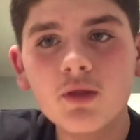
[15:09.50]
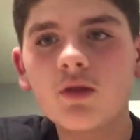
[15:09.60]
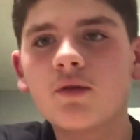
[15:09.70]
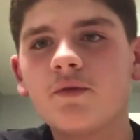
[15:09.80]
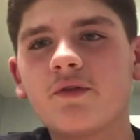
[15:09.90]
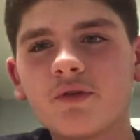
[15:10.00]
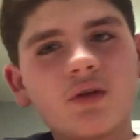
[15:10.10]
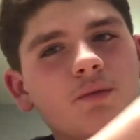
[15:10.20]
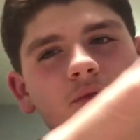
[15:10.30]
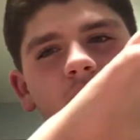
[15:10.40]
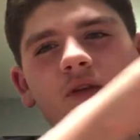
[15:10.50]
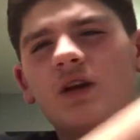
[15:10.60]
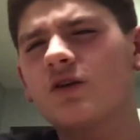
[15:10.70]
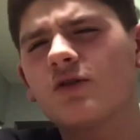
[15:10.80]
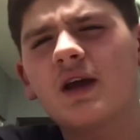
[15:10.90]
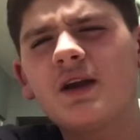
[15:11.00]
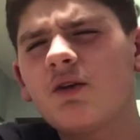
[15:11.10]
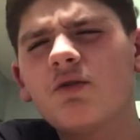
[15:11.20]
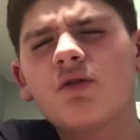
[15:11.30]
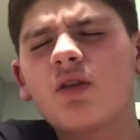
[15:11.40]
for some reason in
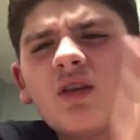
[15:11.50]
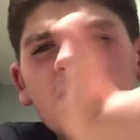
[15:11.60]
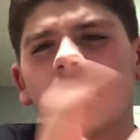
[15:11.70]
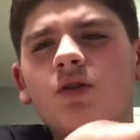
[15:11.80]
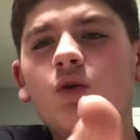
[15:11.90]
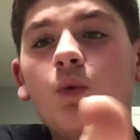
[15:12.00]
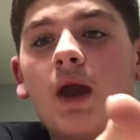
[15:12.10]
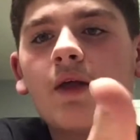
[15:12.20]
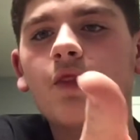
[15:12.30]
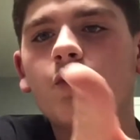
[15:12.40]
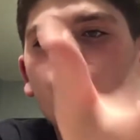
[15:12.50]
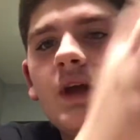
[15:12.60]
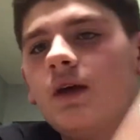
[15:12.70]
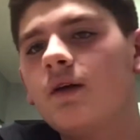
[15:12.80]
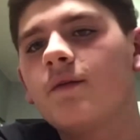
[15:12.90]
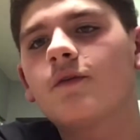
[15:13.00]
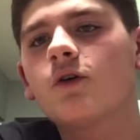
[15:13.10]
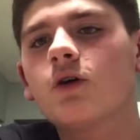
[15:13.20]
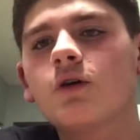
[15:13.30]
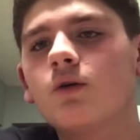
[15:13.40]
Orlando it was season 2 and 3
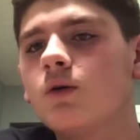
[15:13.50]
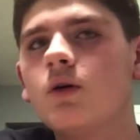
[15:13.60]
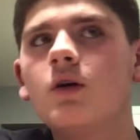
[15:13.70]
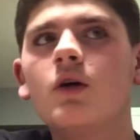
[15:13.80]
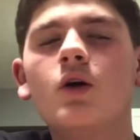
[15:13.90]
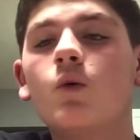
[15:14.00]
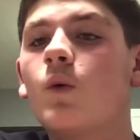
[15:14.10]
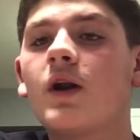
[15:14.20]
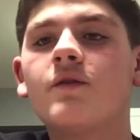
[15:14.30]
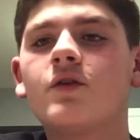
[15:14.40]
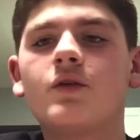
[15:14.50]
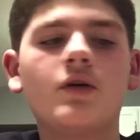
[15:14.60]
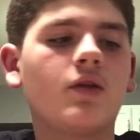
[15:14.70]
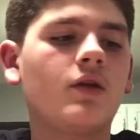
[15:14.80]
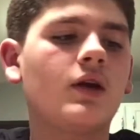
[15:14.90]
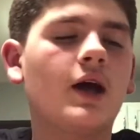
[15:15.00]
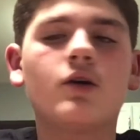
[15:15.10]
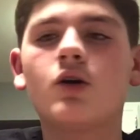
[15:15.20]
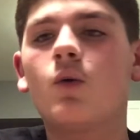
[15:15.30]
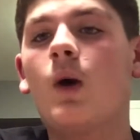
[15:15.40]
for whatever reason. I
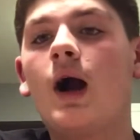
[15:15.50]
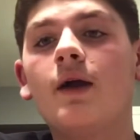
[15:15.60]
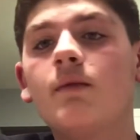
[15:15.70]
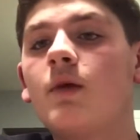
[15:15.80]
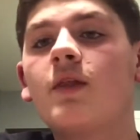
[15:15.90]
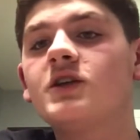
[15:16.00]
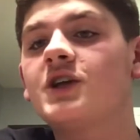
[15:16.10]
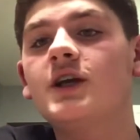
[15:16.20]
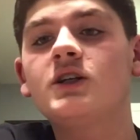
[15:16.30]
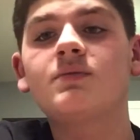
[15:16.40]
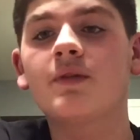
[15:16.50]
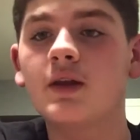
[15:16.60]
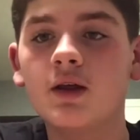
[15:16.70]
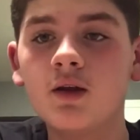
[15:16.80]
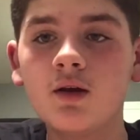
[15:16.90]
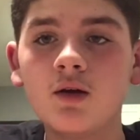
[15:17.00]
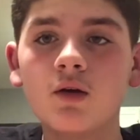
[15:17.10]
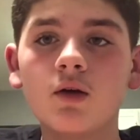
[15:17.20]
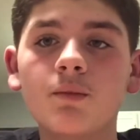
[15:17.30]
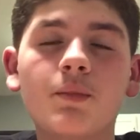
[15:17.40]
don't know why they made that change, but they did.
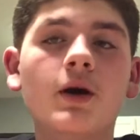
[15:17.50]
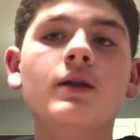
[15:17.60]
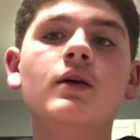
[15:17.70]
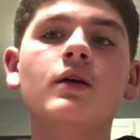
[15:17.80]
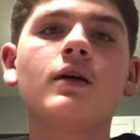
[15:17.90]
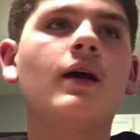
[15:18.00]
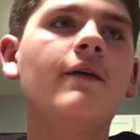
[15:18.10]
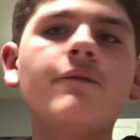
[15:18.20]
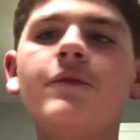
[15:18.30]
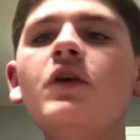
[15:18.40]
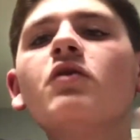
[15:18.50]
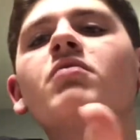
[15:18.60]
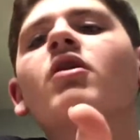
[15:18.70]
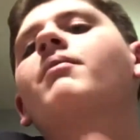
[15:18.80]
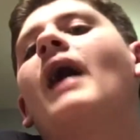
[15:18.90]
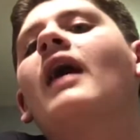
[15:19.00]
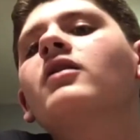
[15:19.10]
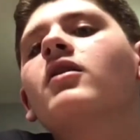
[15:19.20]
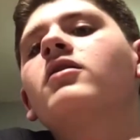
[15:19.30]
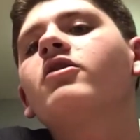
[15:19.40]
But it feels more
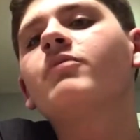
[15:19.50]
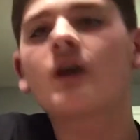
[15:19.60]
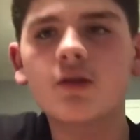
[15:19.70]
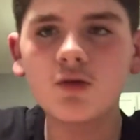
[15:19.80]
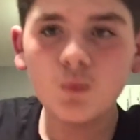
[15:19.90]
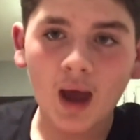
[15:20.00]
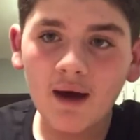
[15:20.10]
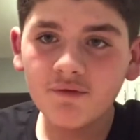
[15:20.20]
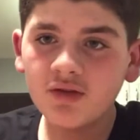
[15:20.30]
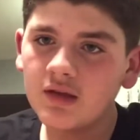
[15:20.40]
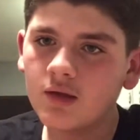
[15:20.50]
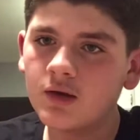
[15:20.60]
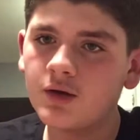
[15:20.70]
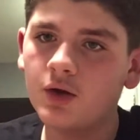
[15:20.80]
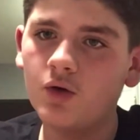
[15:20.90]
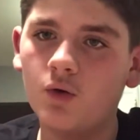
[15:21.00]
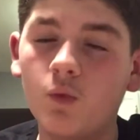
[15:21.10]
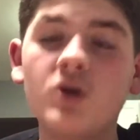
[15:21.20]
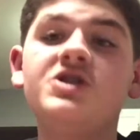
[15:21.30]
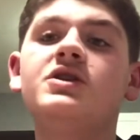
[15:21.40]
balanced here because you have season 2,
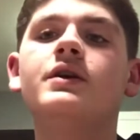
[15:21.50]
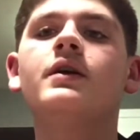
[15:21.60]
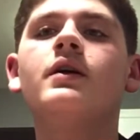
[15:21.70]
which